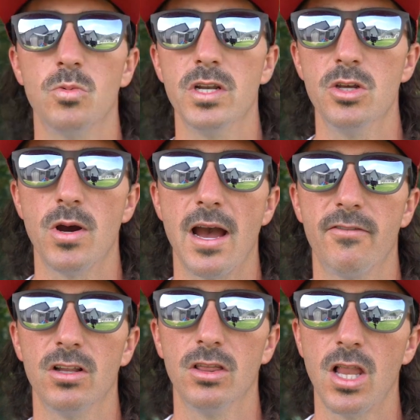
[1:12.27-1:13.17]
when you
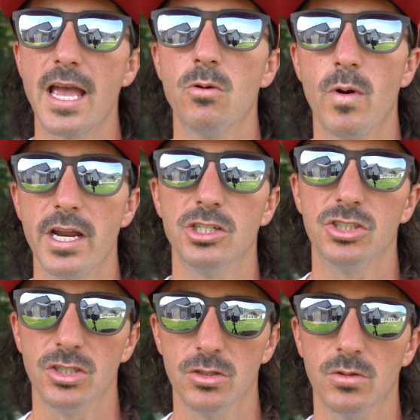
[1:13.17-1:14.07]
have a lightweight
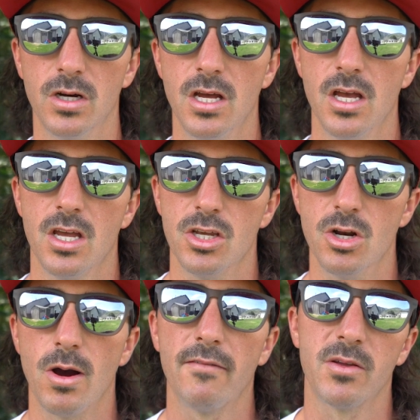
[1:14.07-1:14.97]
shoe, you
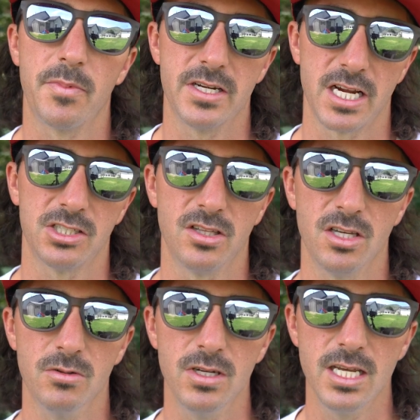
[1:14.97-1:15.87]
don't have the protection
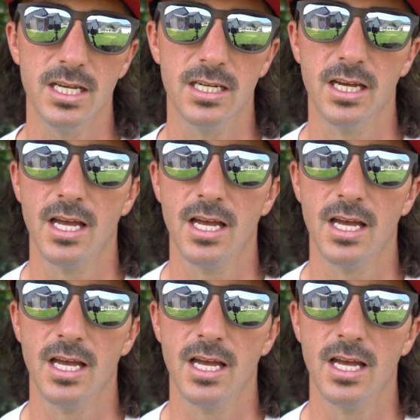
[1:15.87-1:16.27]
that you need,